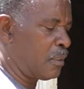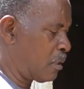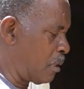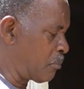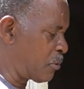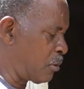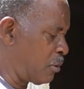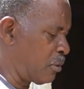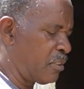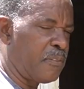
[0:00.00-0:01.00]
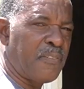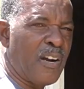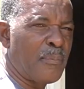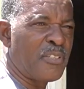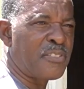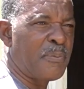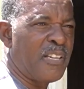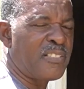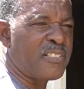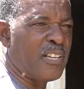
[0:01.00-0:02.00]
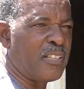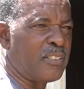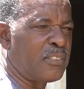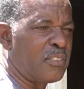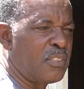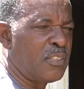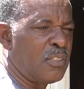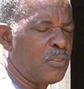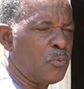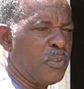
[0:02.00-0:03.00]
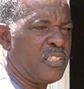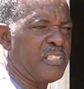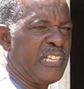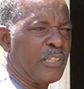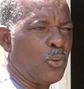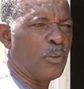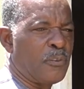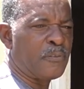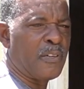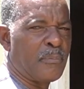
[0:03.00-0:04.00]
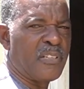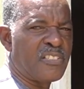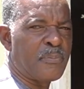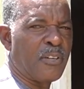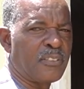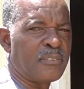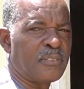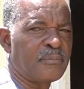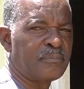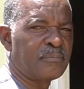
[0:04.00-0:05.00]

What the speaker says: Come to the farmer's place and we take over from this point.